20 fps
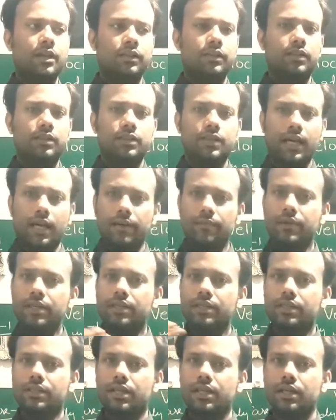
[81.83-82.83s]
the time
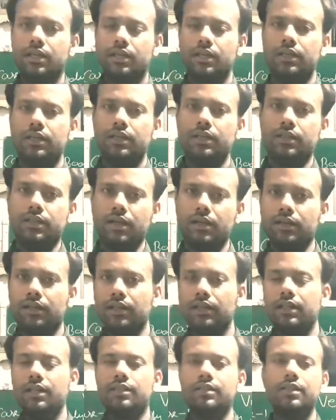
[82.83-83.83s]
is
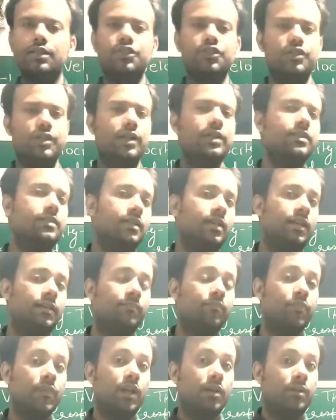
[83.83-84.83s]
continuously changing,